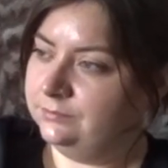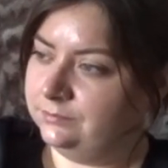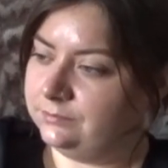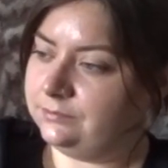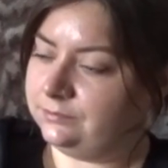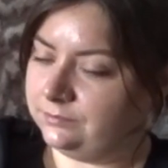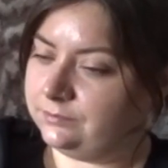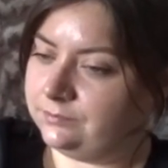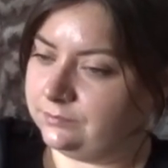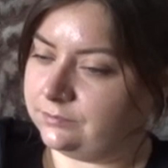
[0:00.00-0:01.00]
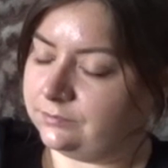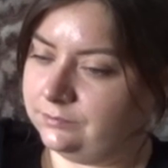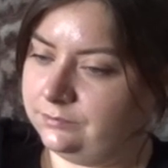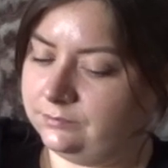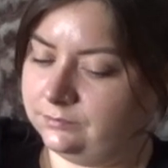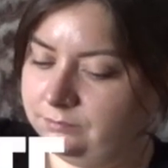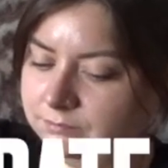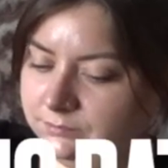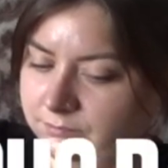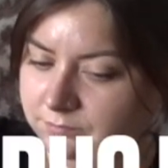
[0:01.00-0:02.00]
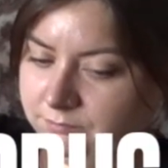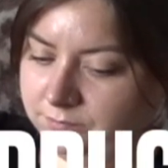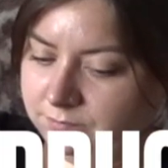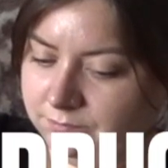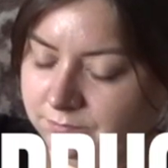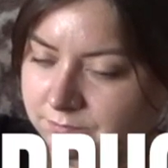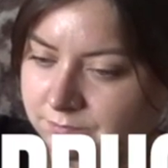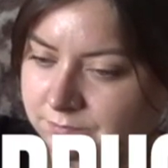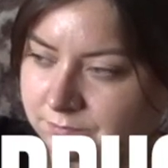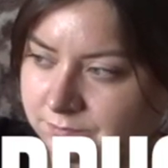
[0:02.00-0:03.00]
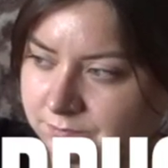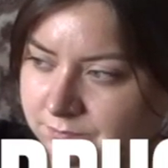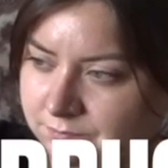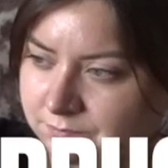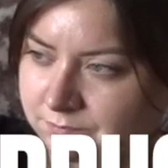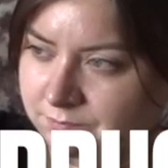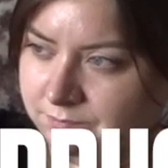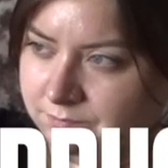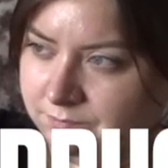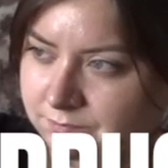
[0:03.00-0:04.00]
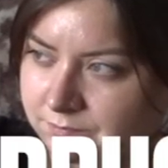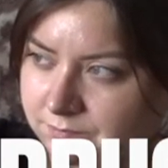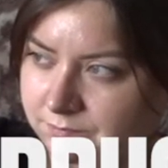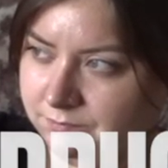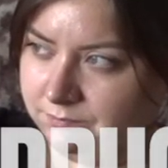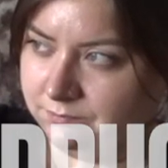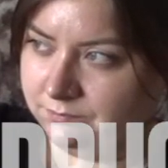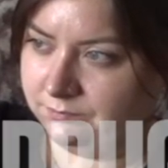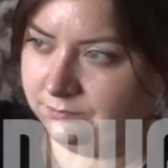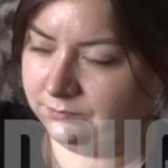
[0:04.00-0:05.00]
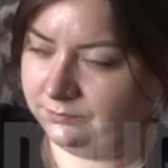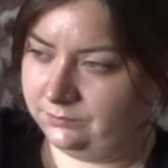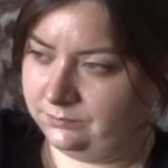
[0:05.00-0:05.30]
The person shown says nothing.